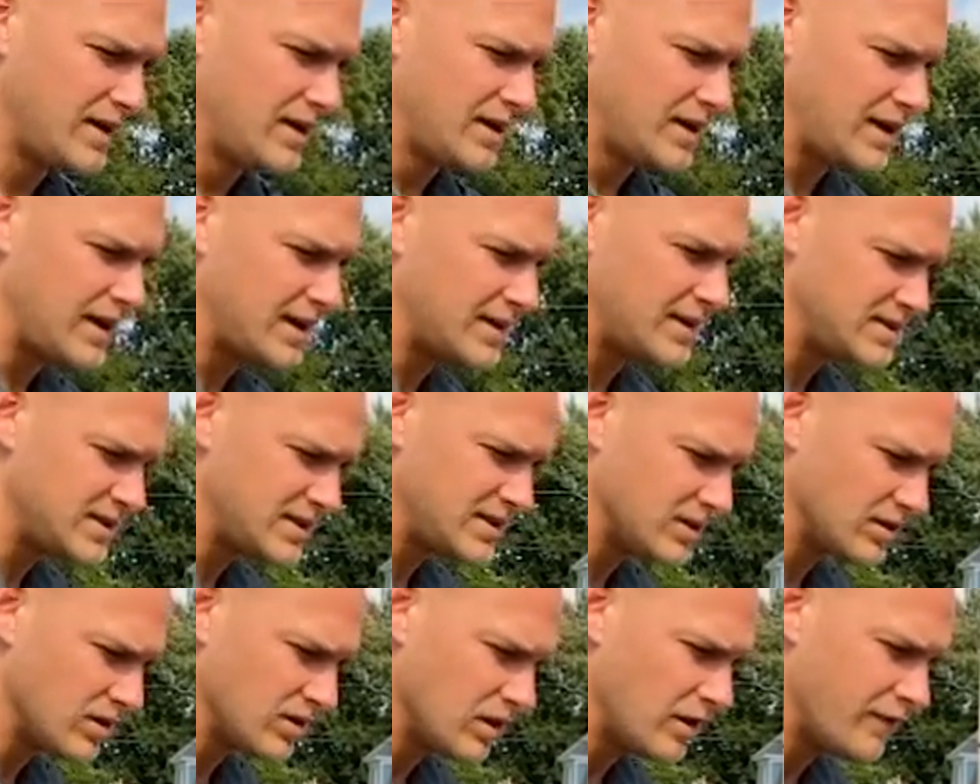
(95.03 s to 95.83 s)

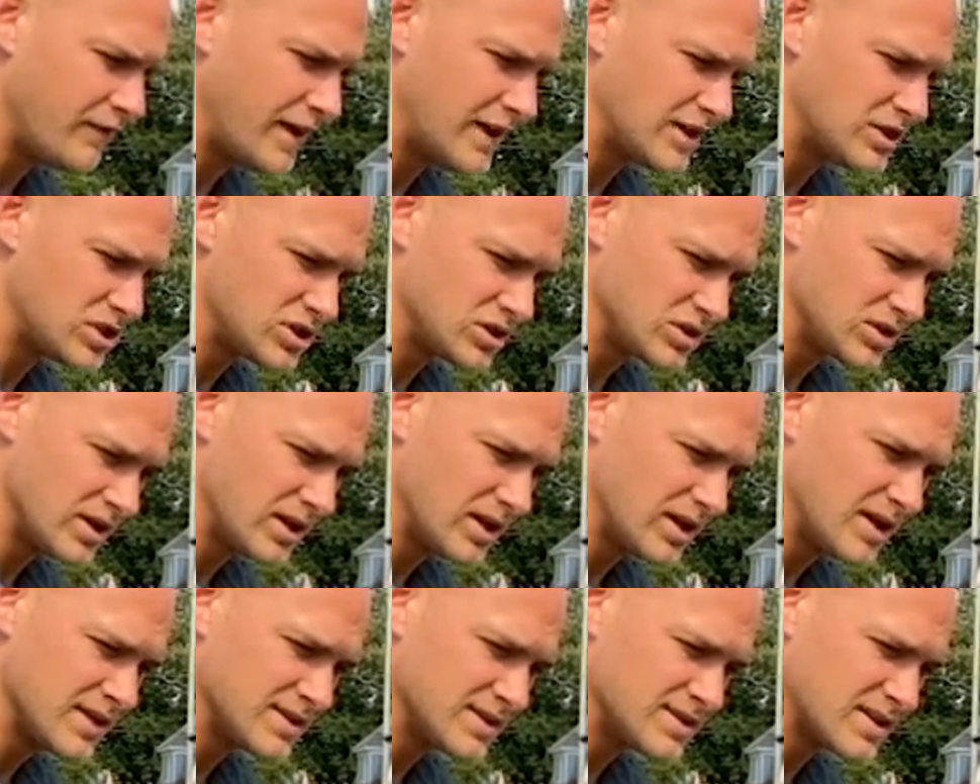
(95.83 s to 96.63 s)
until
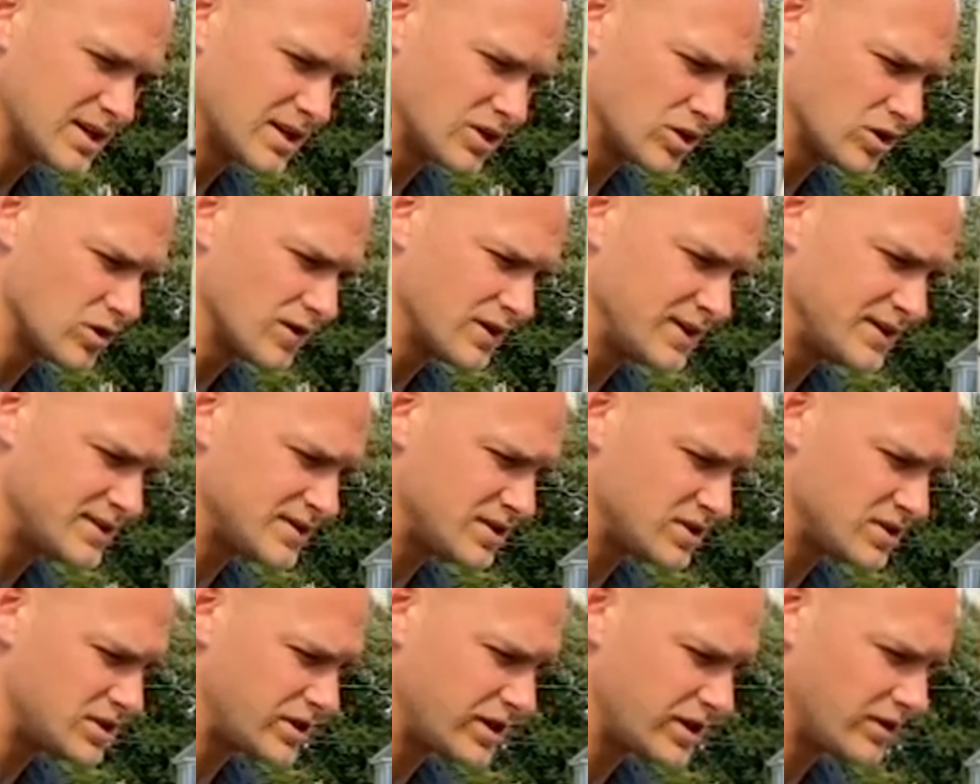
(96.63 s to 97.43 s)
eventually it's going to crease
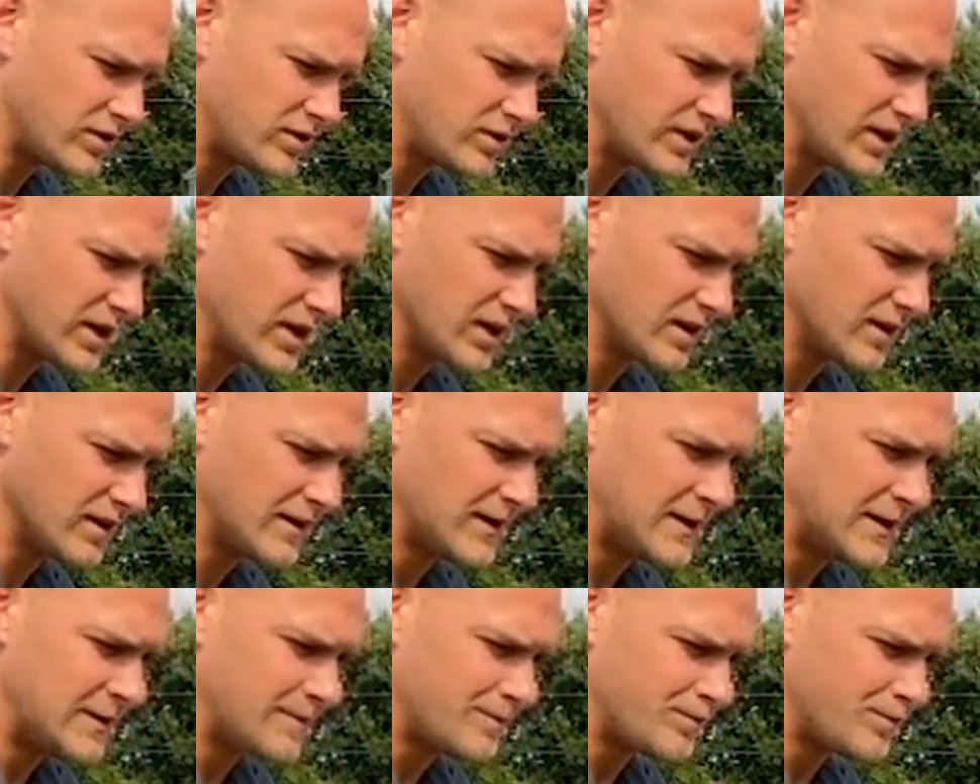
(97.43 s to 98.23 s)
the shingle here
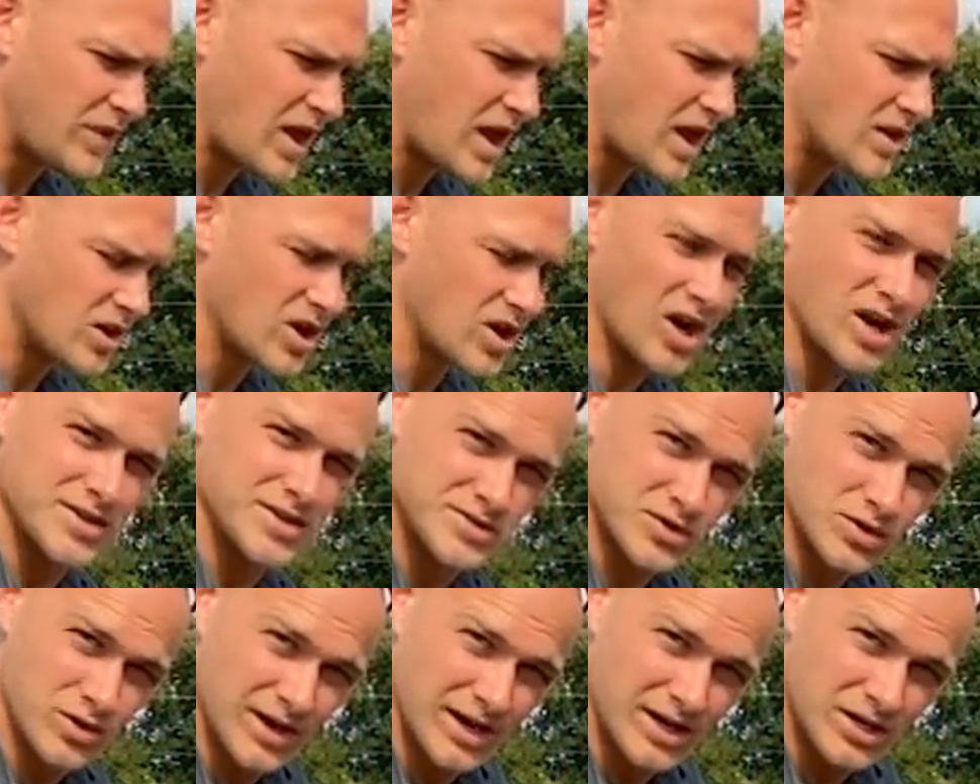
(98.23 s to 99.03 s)
and
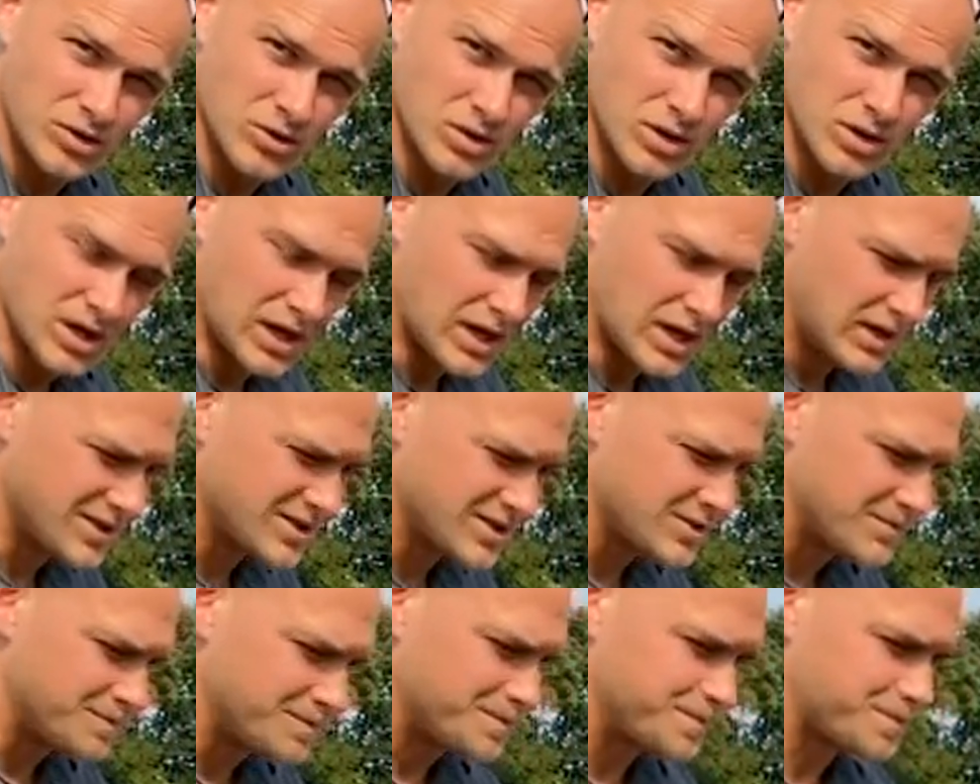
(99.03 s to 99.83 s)
cause granule
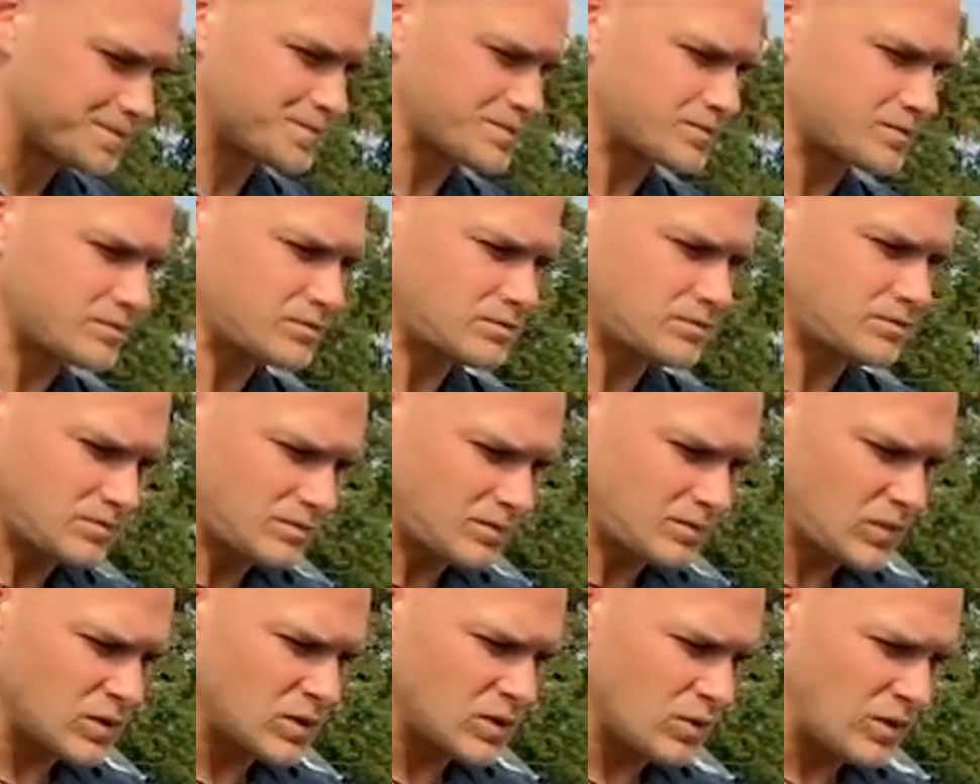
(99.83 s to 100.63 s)
loss.
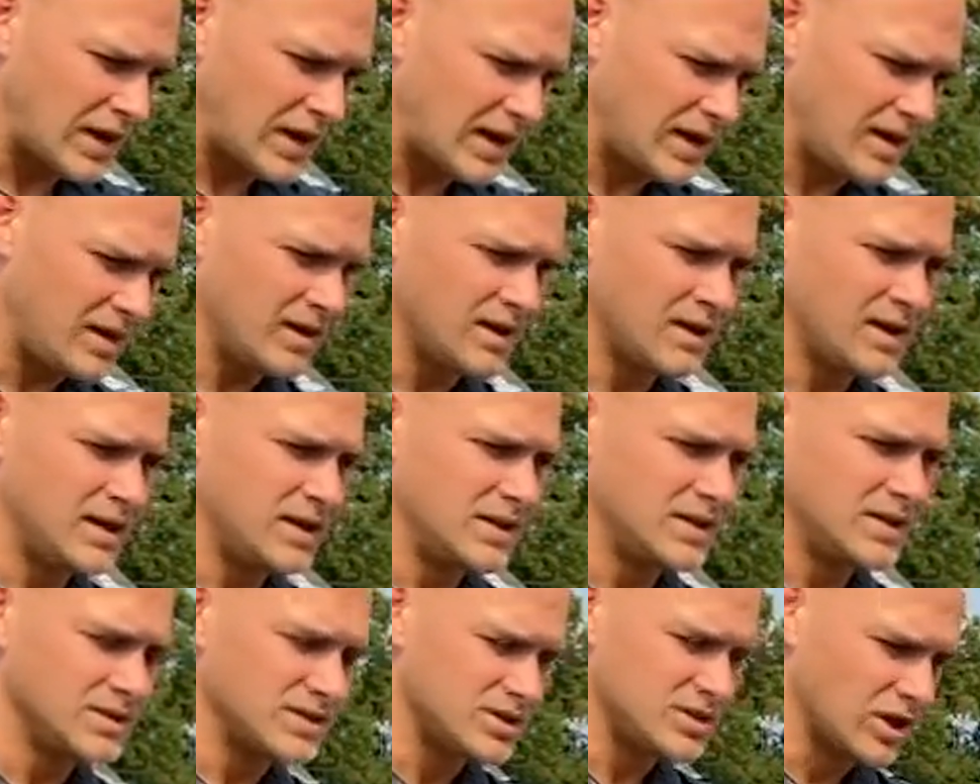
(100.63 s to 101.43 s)
Okay,
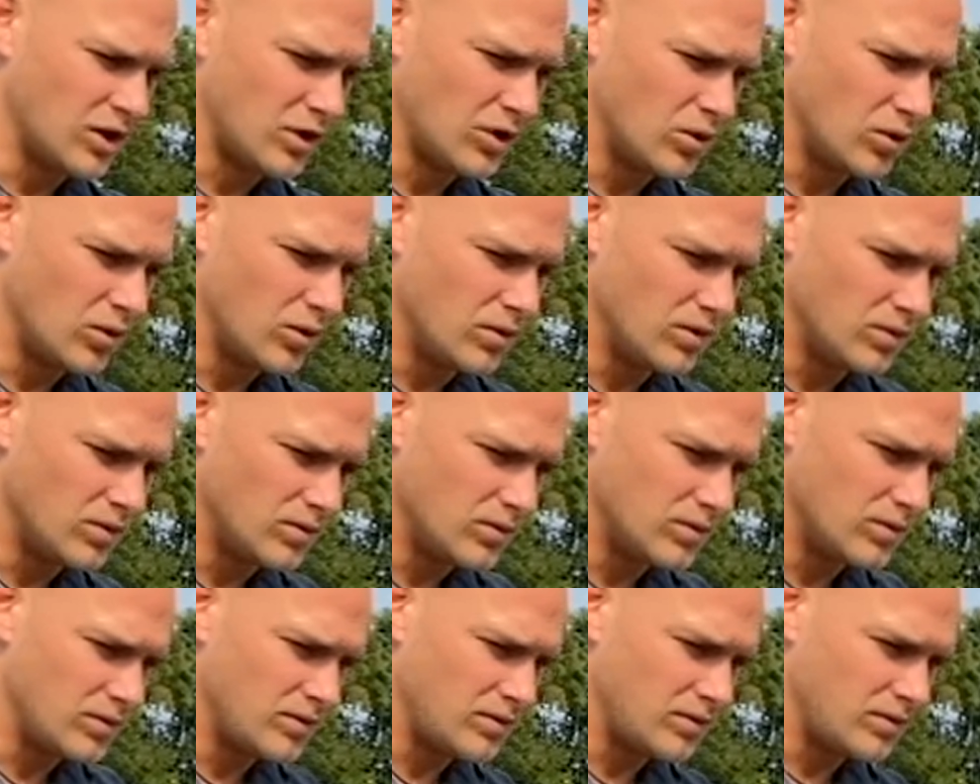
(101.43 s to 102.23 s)
so
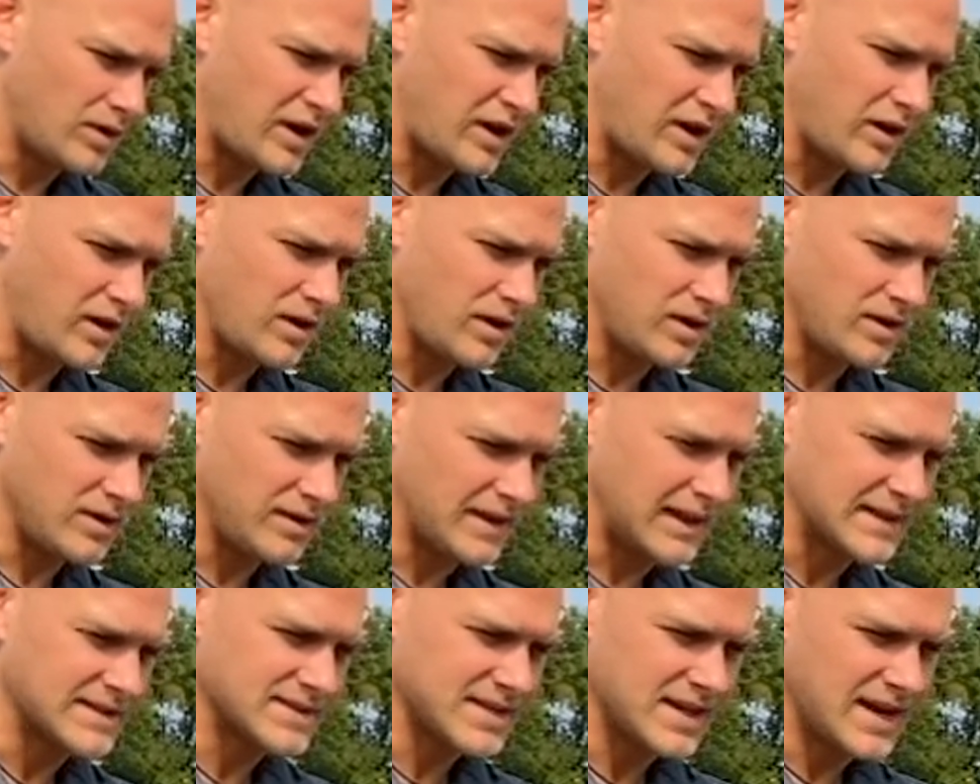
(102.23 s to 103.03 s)

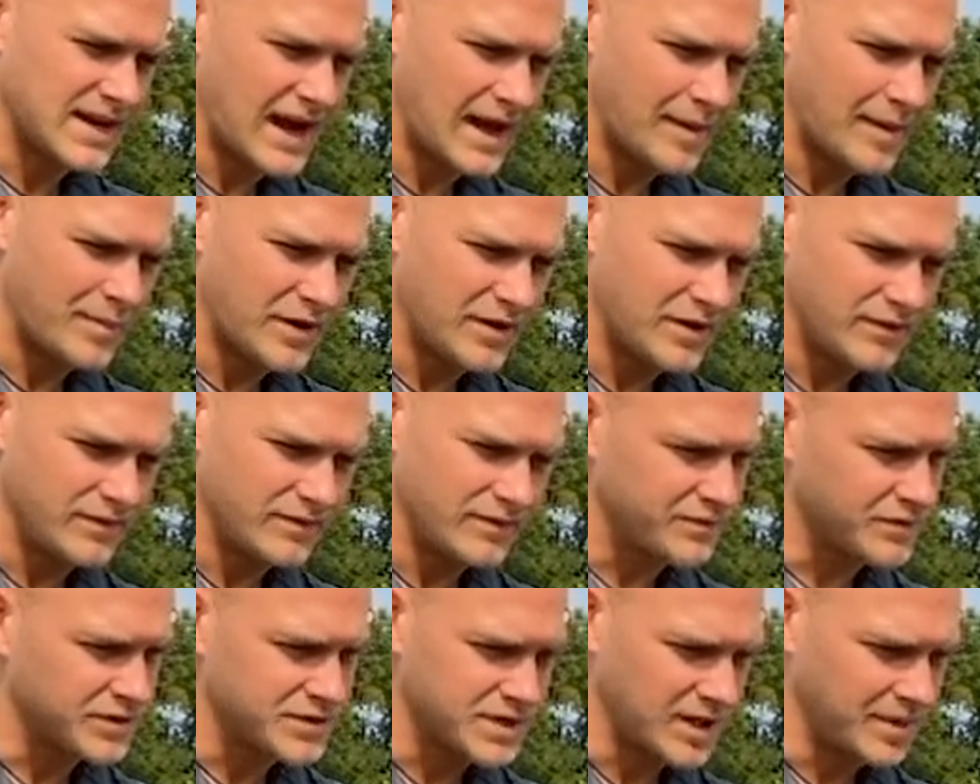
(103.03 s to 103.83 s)
that's going to happen
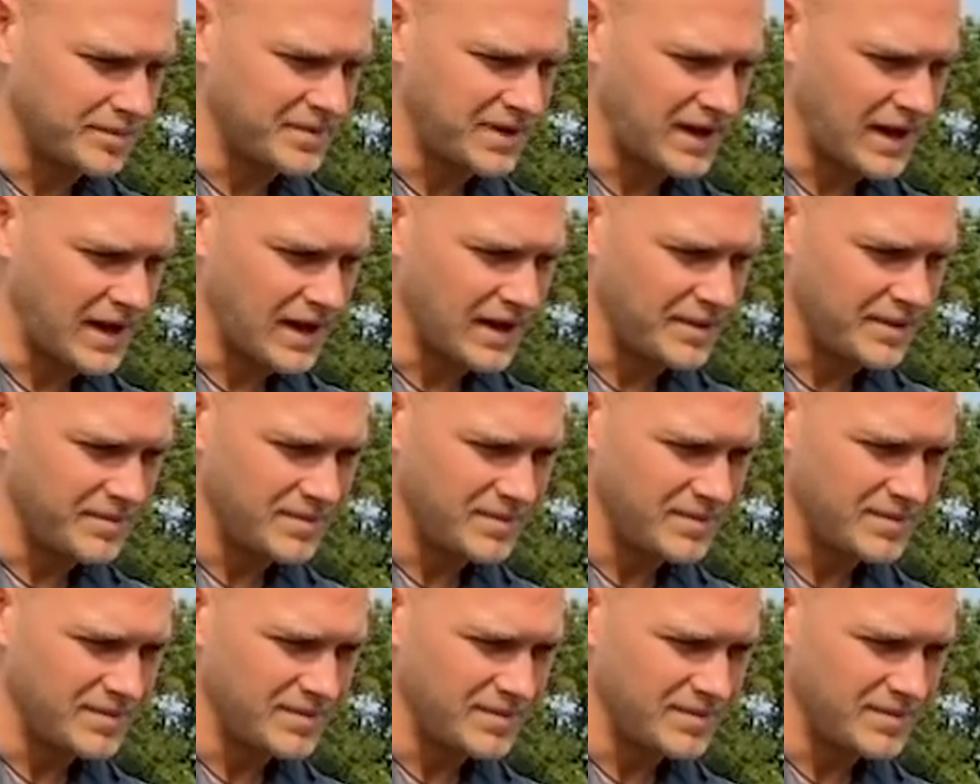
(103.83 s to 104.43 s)
for some time,